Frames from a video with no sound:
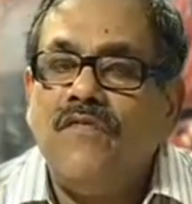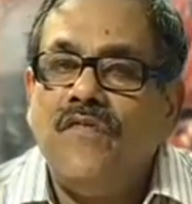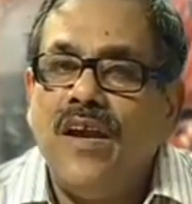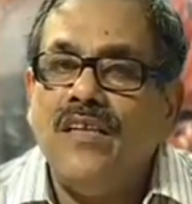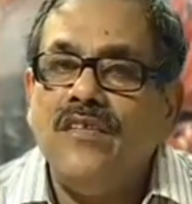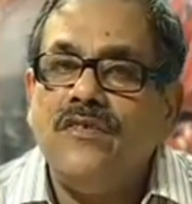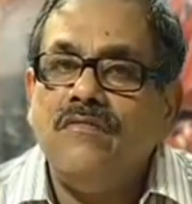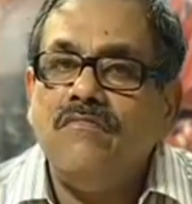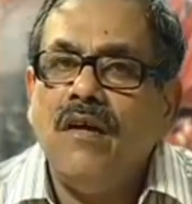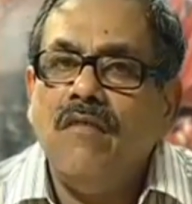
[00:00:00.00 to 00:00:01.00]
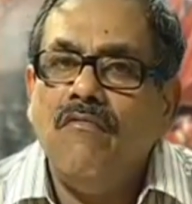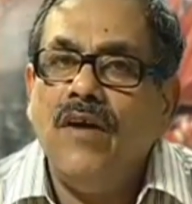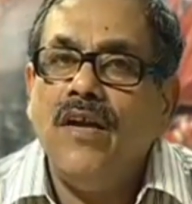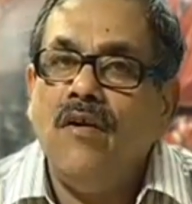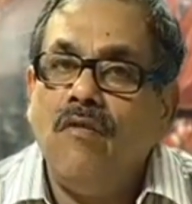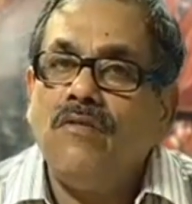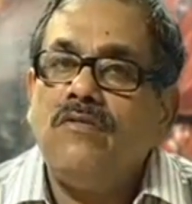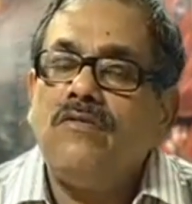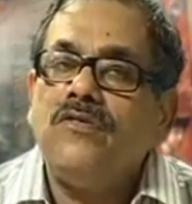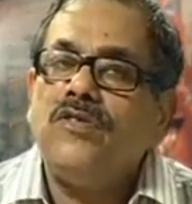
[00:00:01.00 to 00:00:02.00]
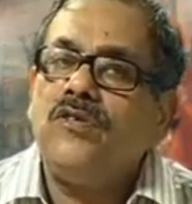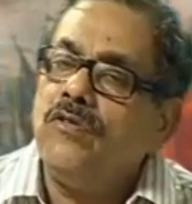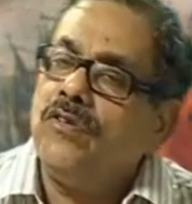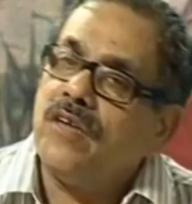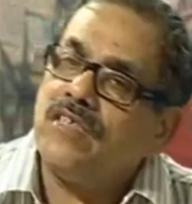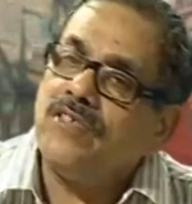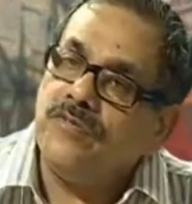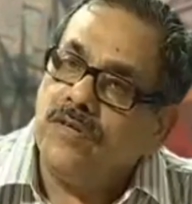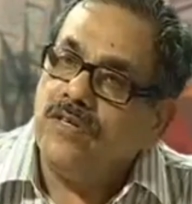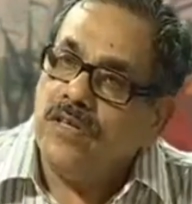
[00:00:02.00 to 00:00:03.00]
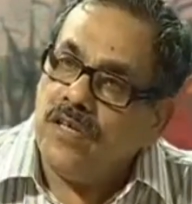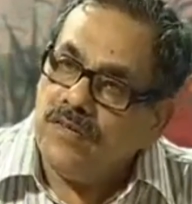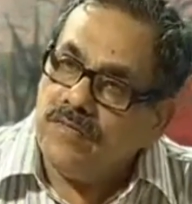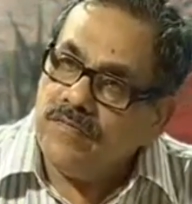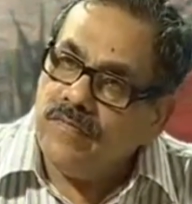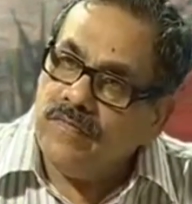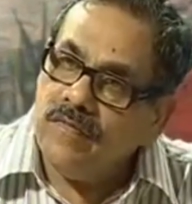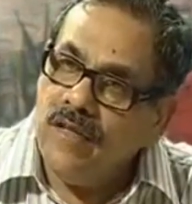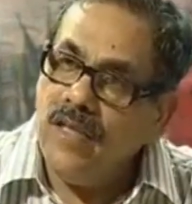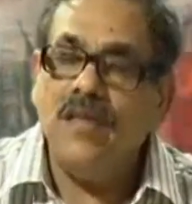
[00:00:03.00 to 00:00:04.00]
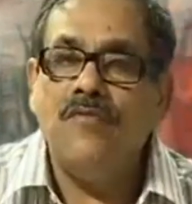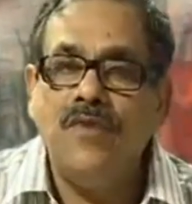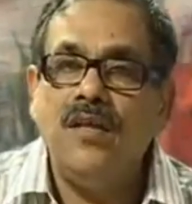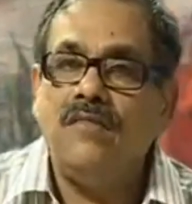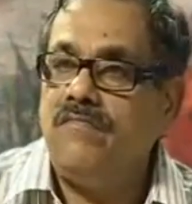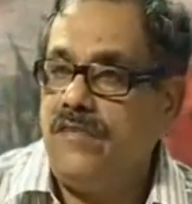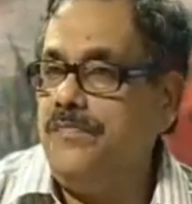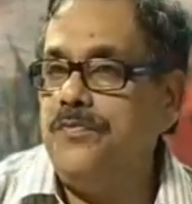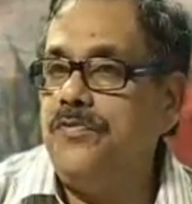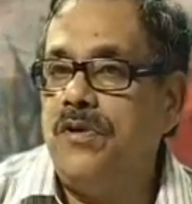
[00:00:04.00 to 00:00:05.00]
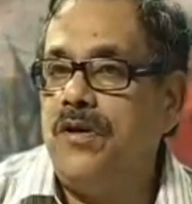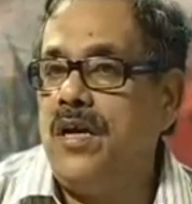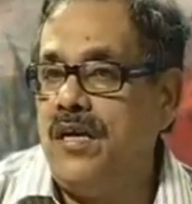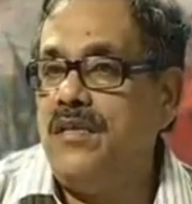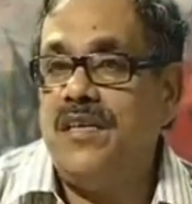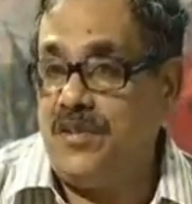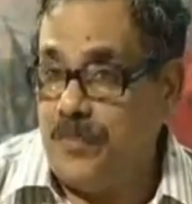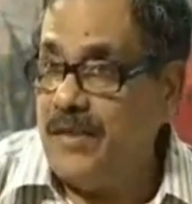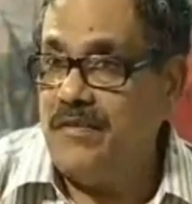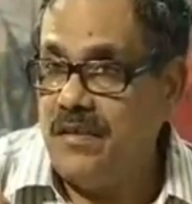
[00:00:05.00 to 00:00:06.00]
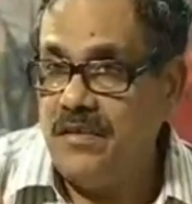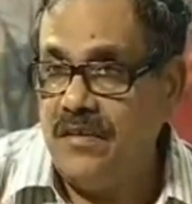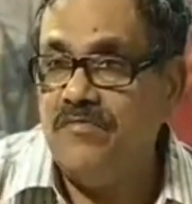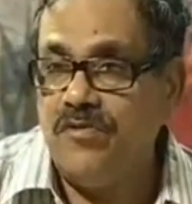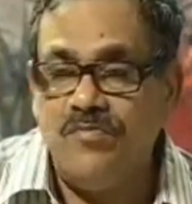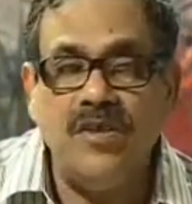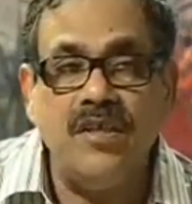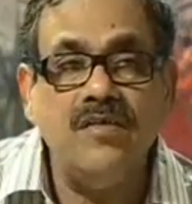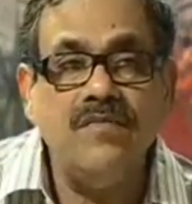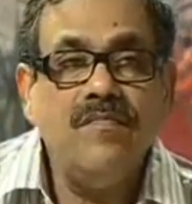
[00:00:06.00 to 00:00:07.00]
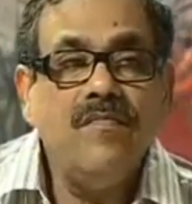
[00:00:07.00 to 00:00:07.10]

the French were not so trustworthy in the way Tipu or Hyder expected them to be.